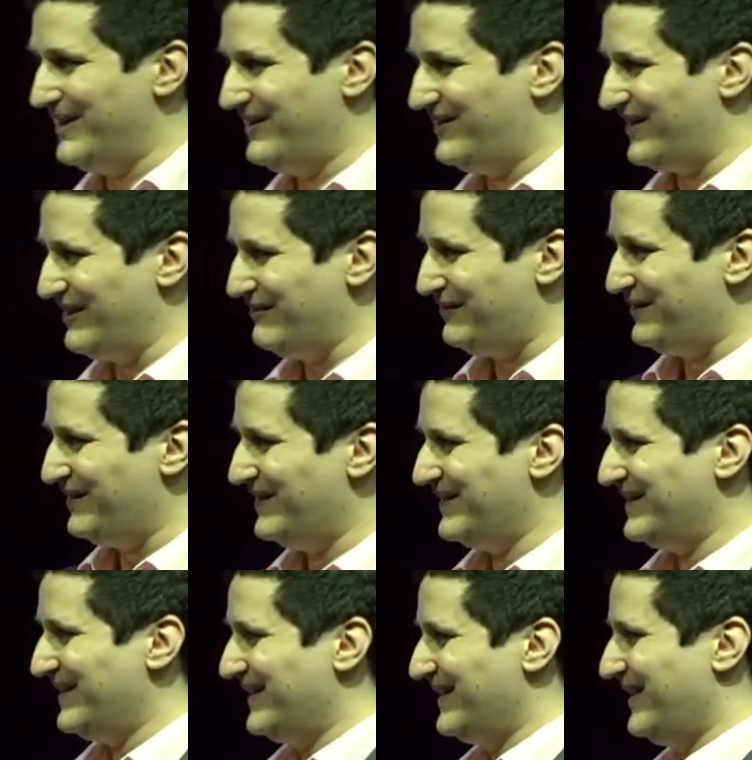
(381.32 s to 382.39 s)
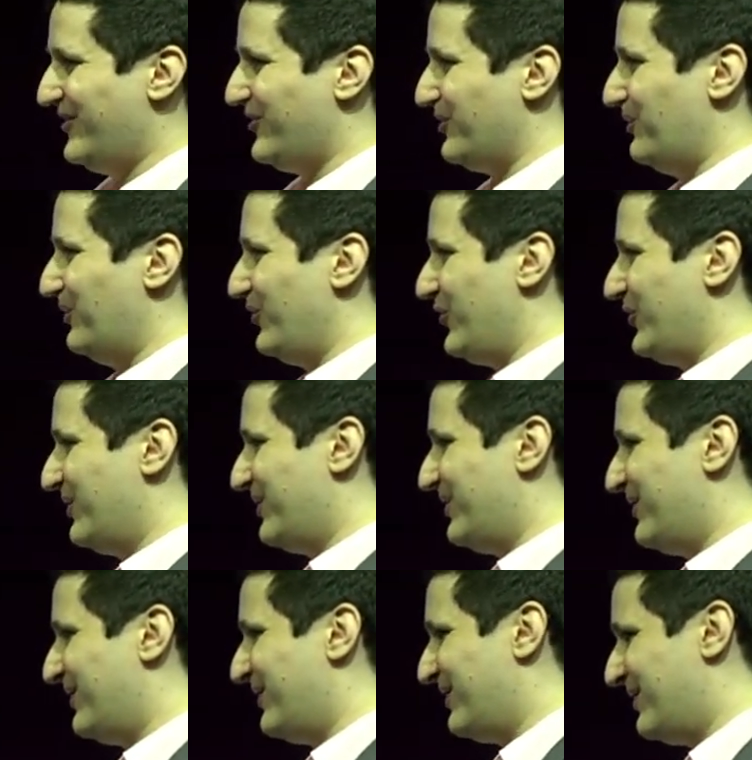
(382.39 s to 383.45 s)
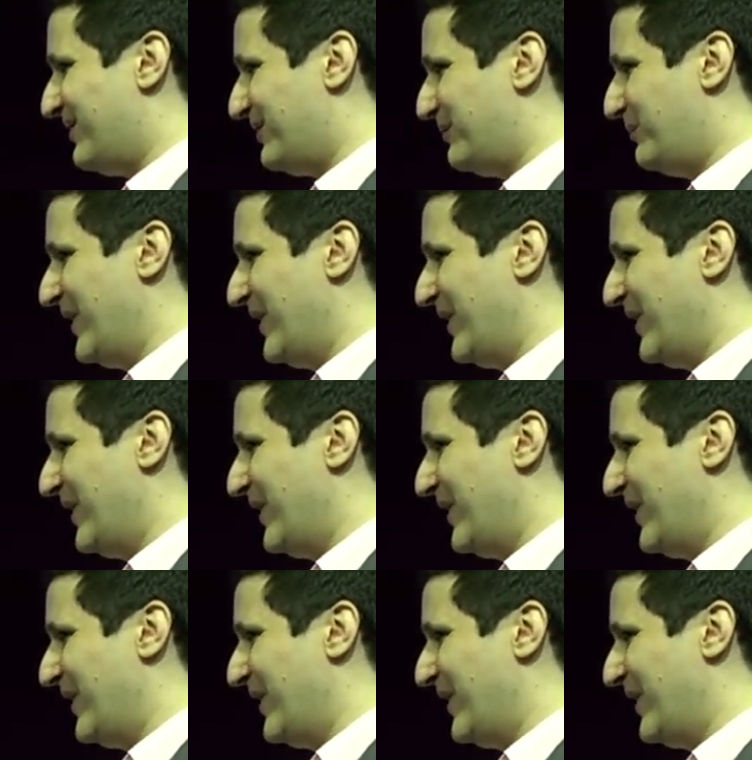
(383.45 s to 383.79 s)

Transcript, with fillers: by itself, it's also